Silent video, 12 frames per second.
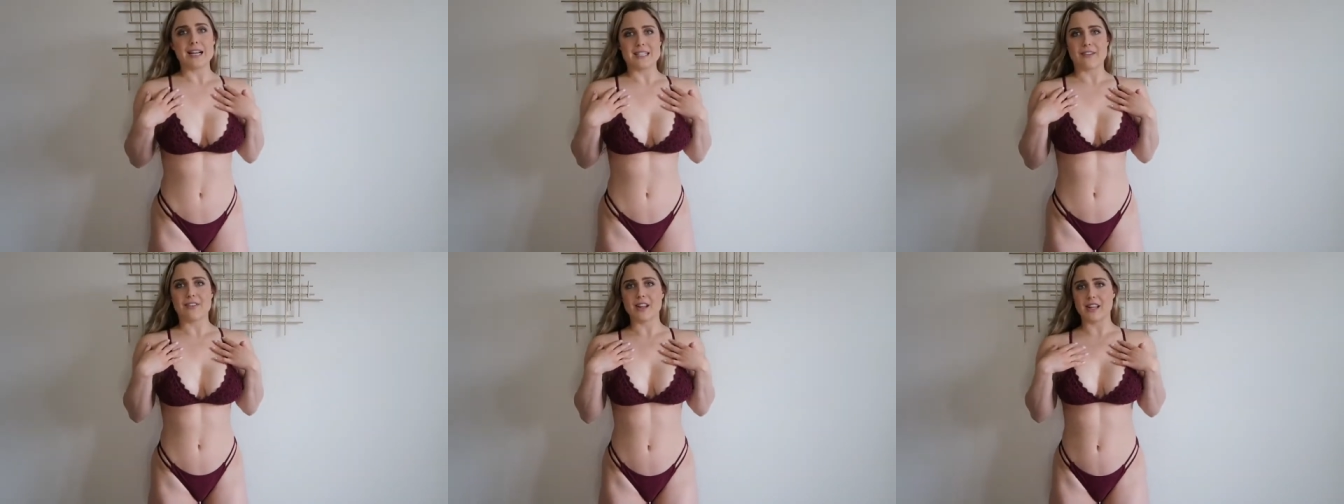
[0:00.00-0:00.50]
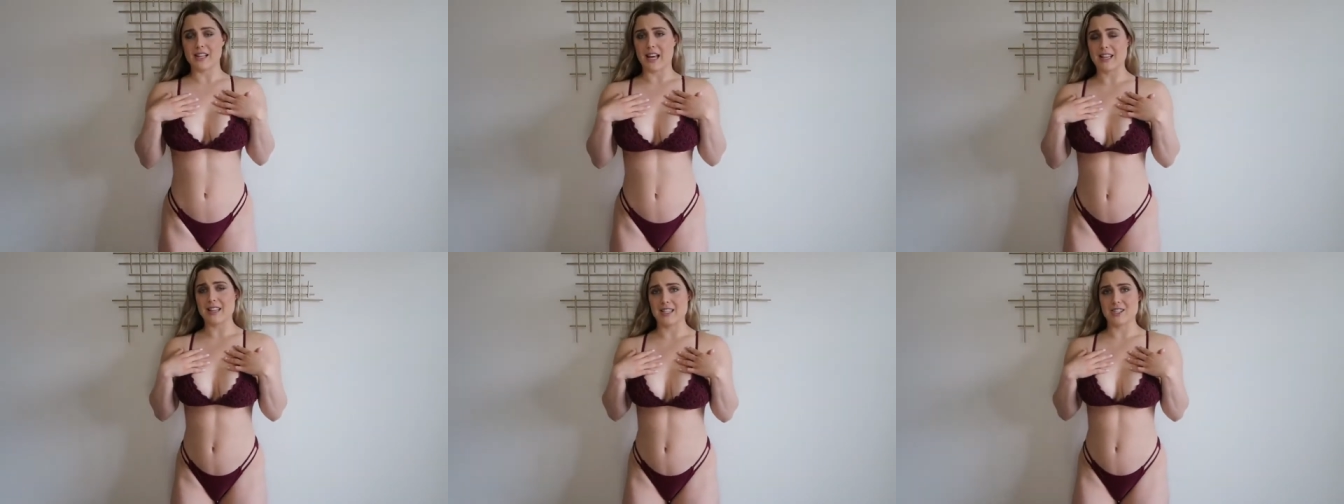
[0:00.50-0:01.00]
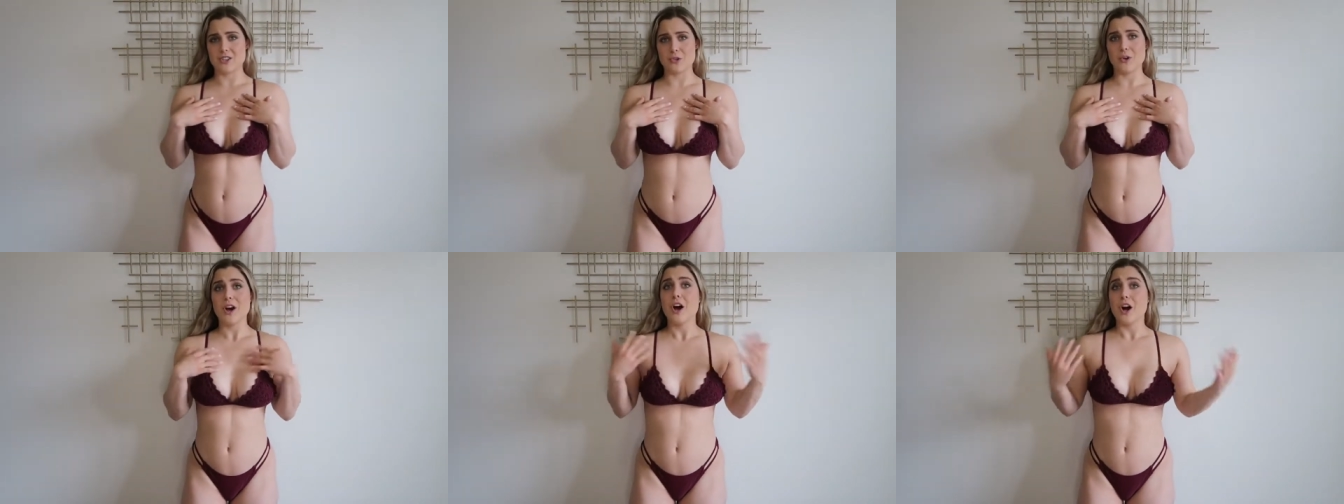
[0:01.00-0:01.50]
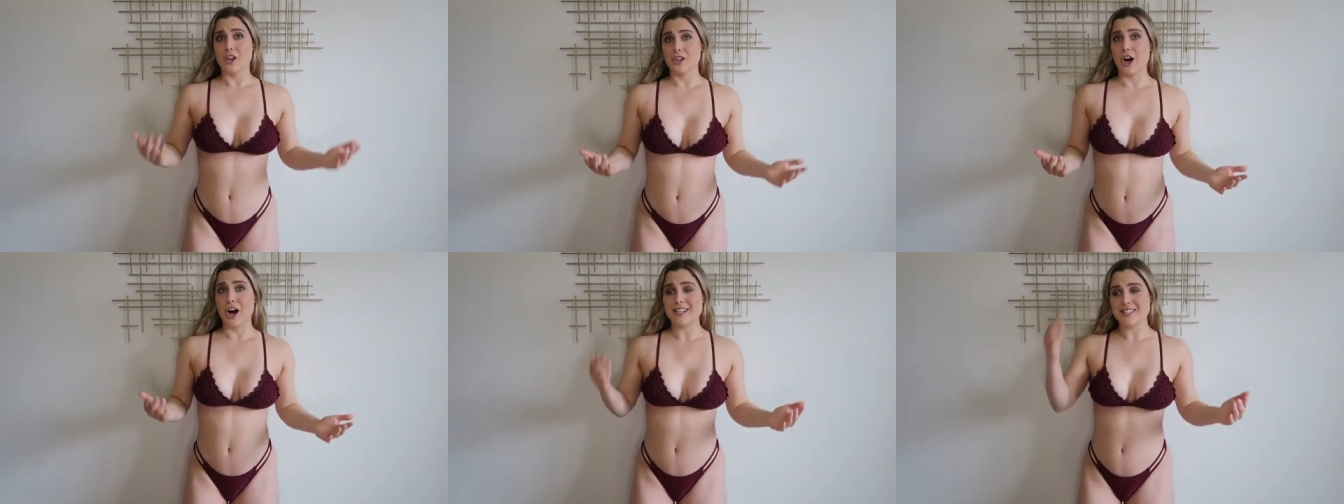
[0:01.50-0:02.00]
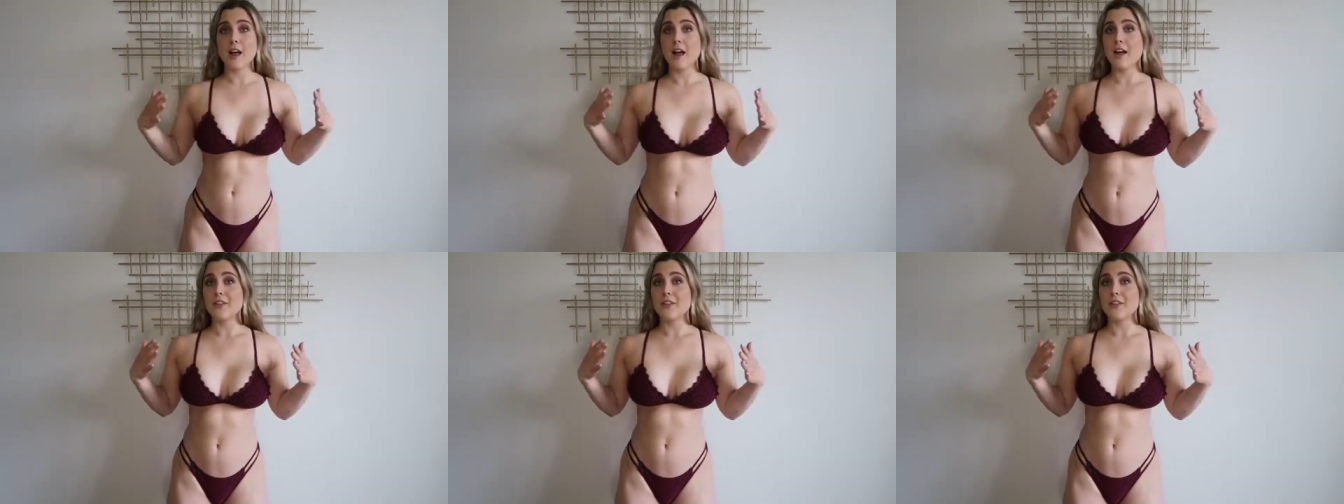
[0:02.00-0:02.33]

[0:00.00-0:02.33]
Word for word: I definitely like this suit a lot.